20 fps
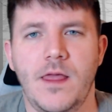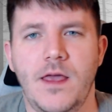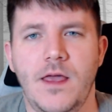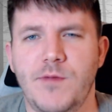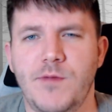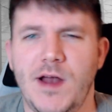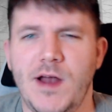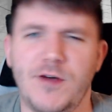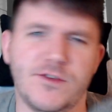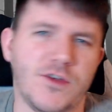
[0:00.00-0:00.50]

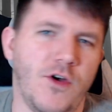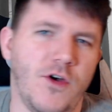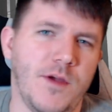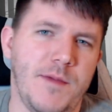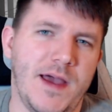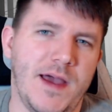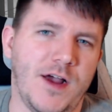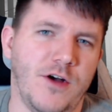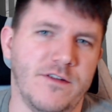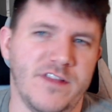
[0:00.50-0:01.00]
And when I was going
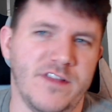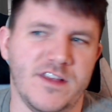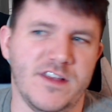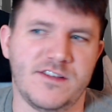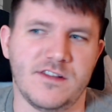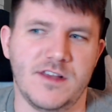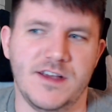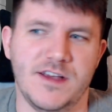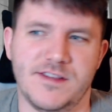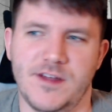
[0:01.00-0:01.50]
back over
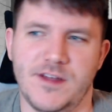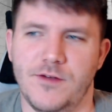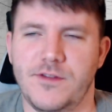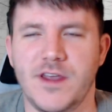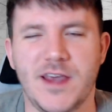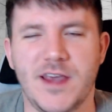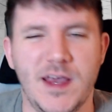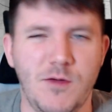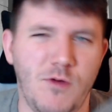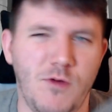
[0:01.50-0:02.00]
this list, I was
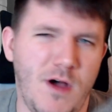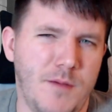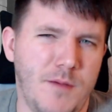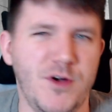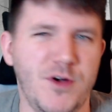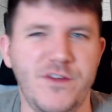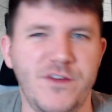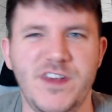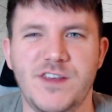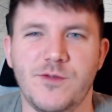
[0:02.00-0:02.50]
thinking, what
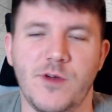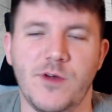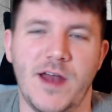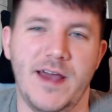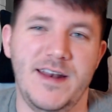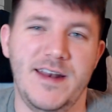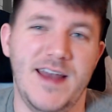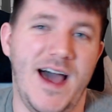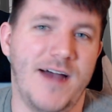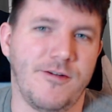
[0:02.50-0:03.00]
movies would
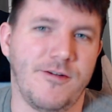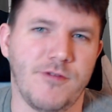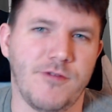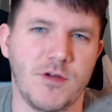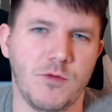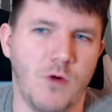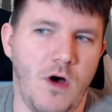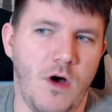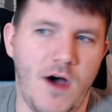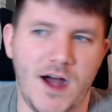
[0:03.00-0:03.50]
I not
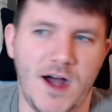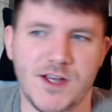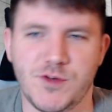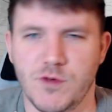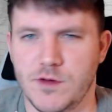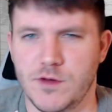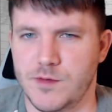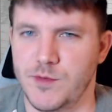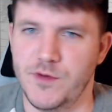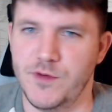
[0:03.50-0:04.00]
rewatch?
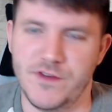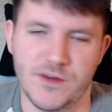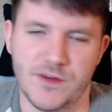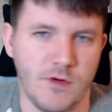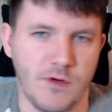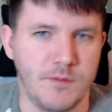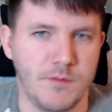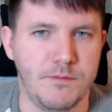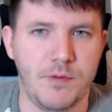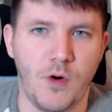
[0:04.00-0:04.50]
Which movies
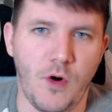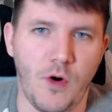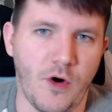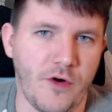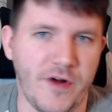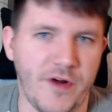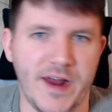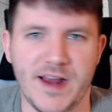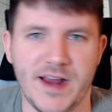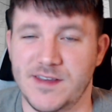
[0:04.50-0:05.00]
were
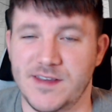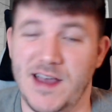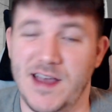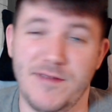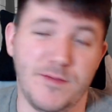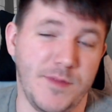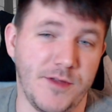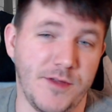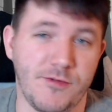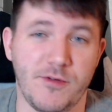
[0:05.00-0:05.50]
boring,
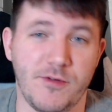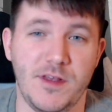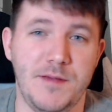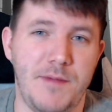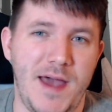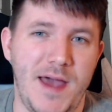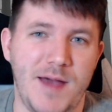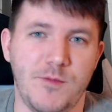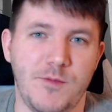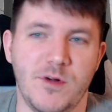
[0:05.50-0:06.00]
aside from the really
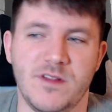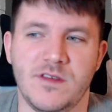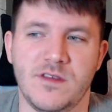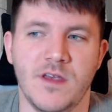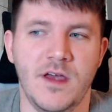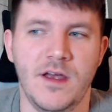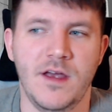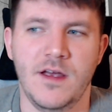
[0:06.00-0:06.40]
bad ones?